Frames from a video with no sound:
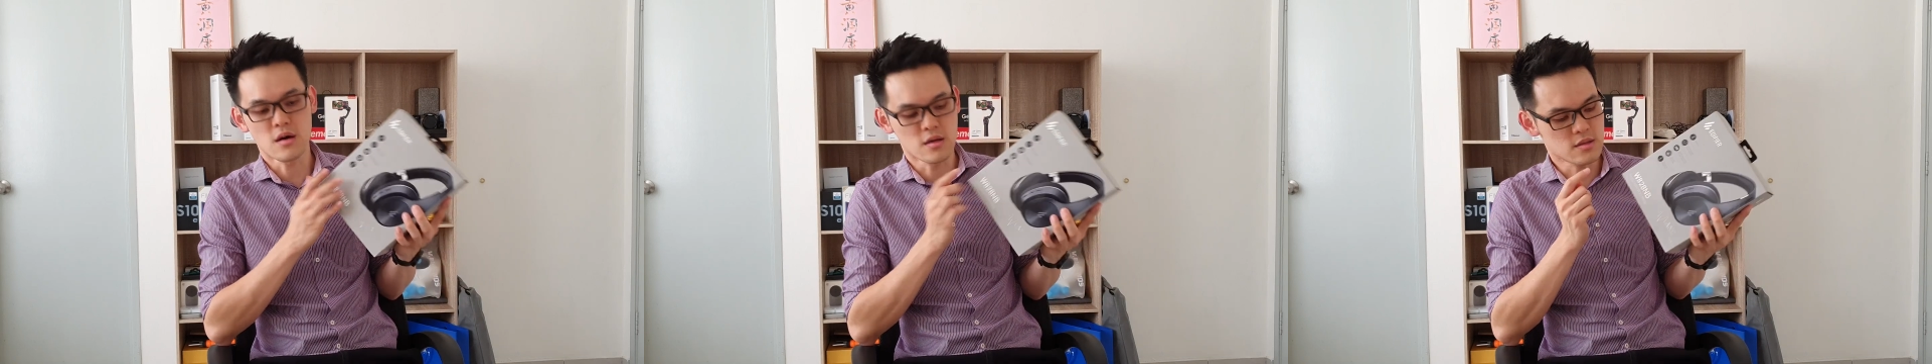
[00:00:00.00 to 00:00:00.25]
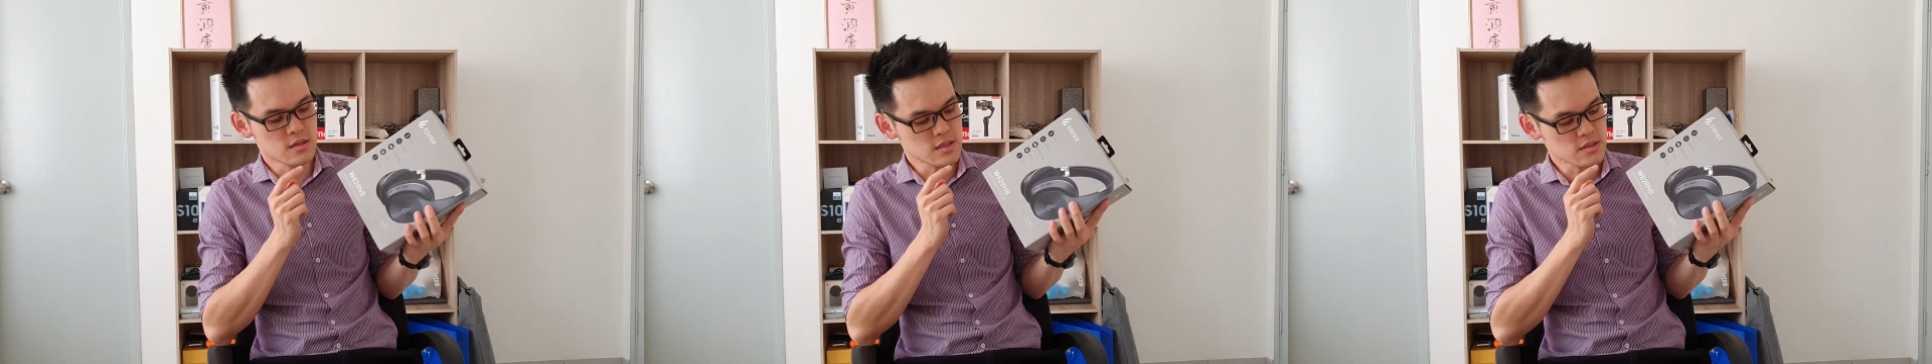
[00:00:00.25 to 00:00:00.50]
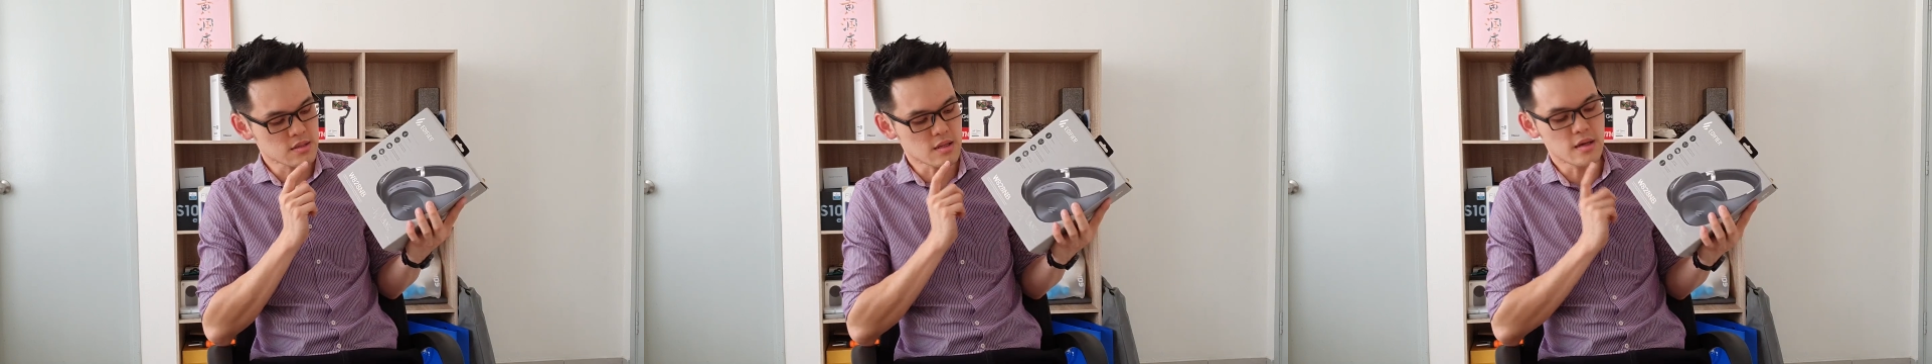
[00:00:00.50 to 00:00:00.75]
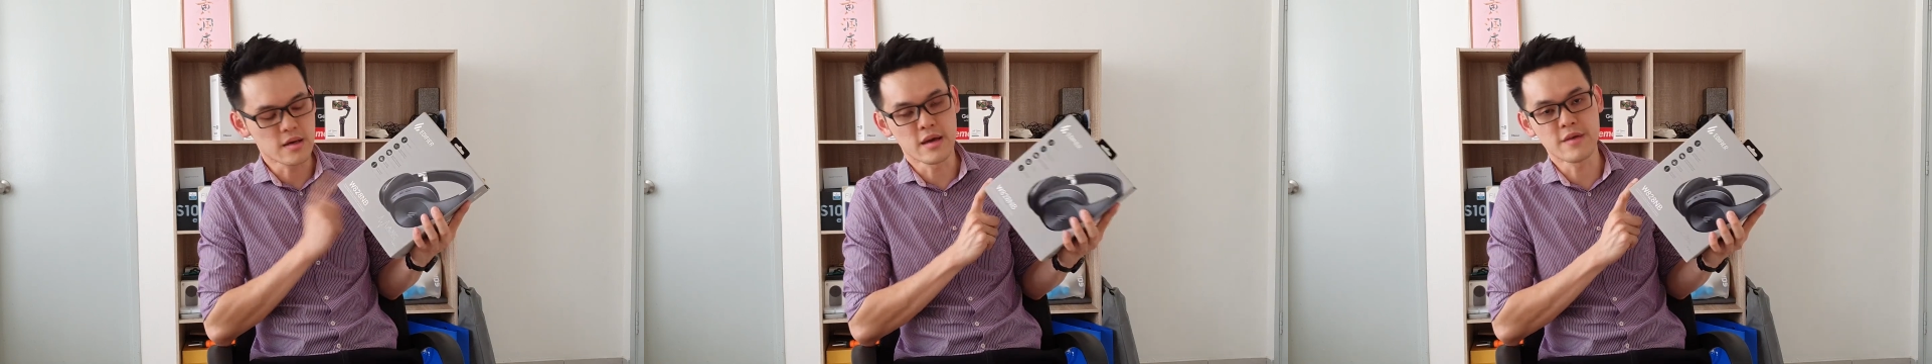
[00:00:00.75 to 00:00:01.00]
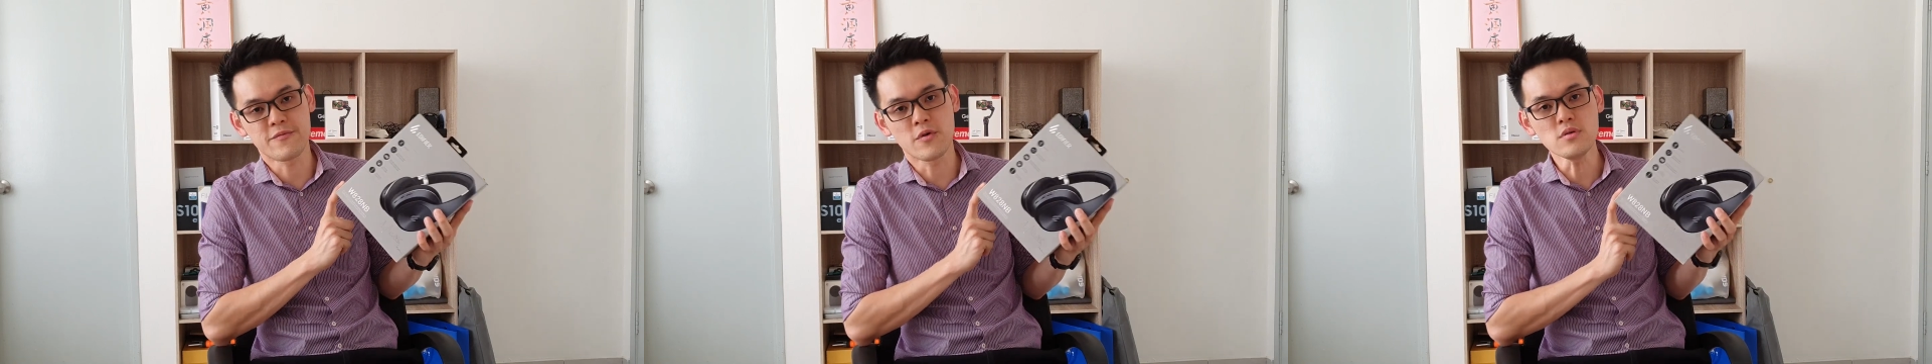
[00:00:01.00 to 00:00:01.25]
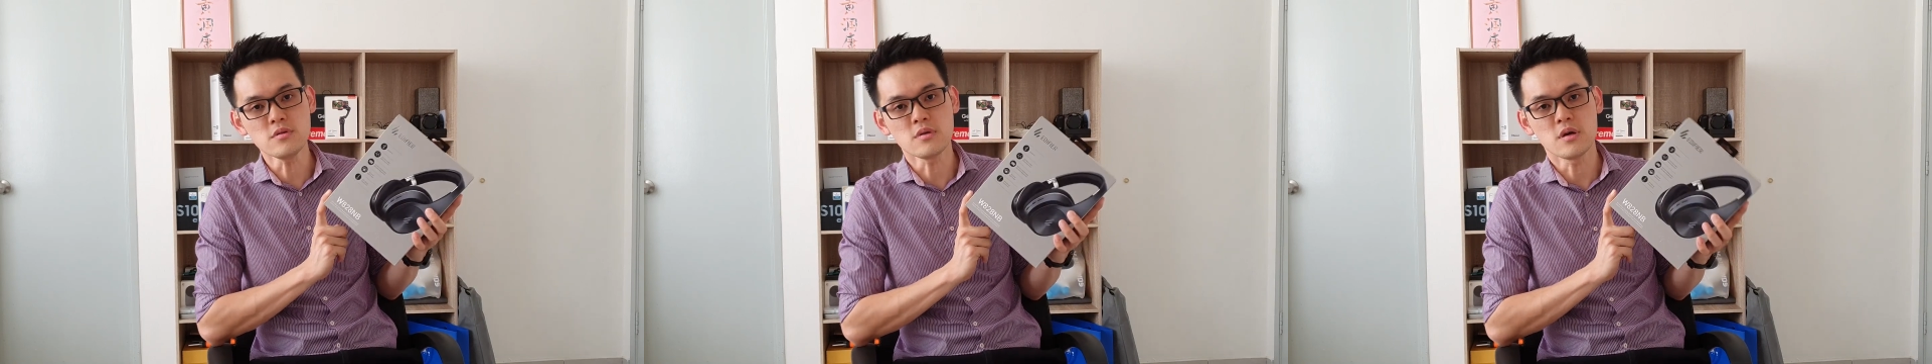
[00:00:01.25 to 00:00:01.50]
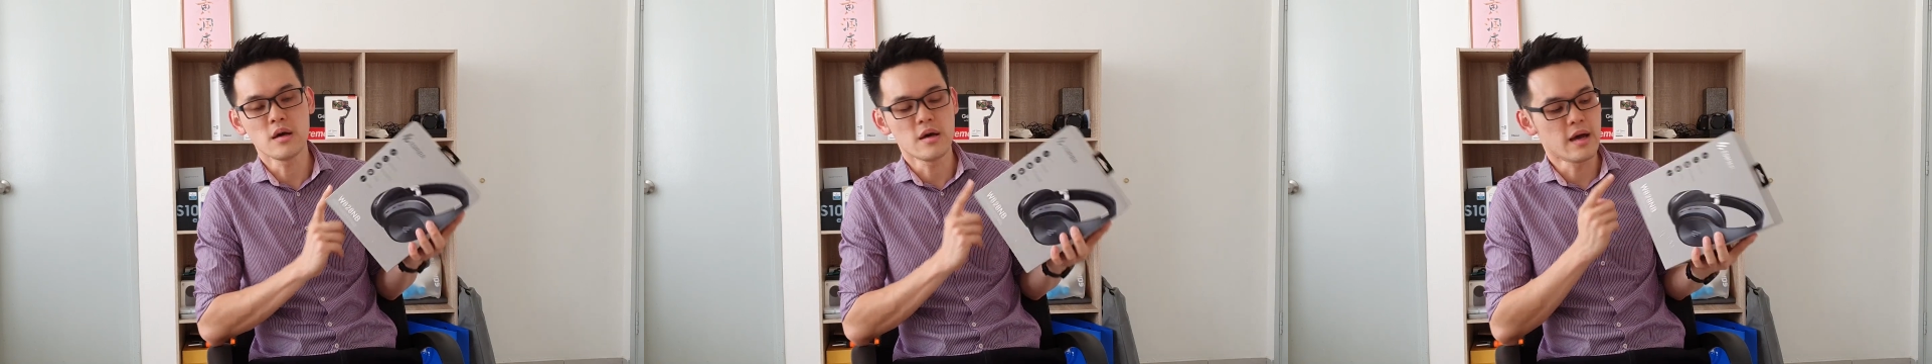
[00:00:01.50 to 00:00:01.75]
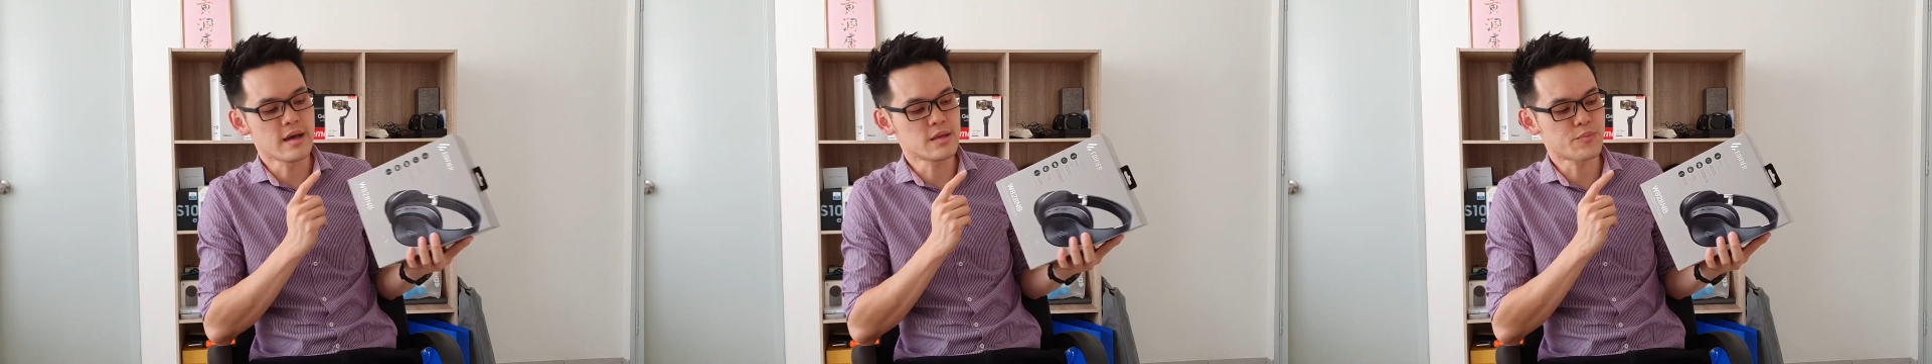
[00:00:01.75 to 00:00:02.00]
on this headphone
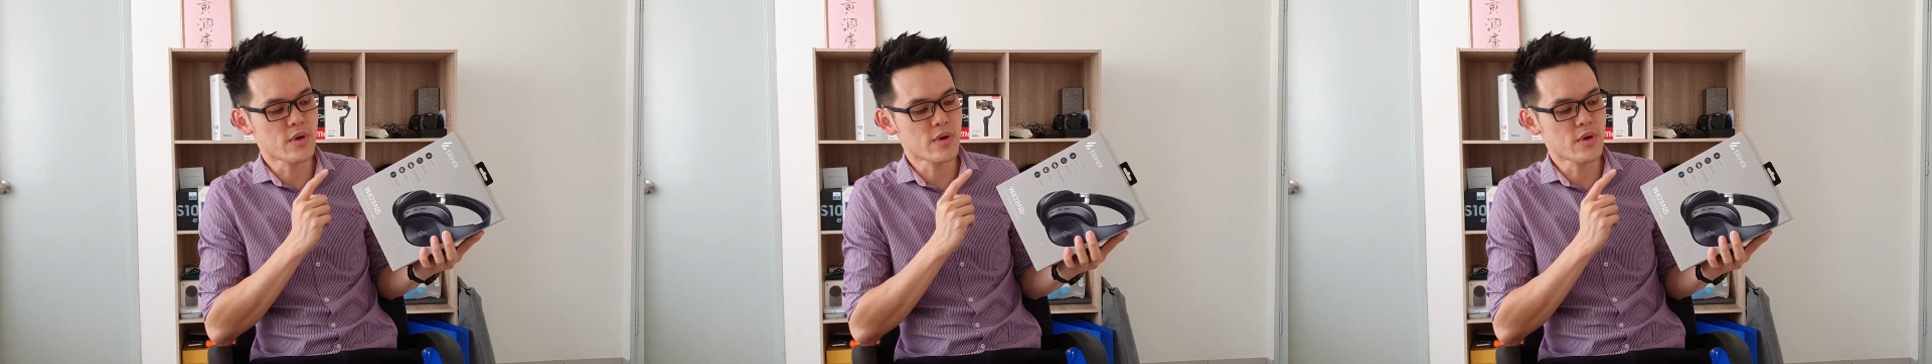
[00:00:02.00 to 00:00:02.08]
at